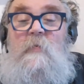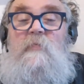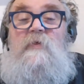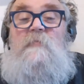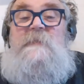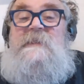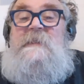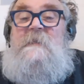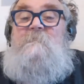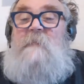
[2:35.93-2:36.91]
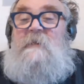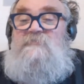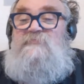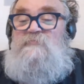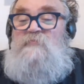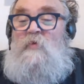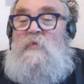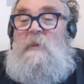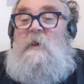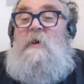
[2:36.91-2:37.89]
will be much
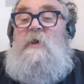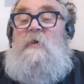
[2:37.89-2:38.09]
smaller,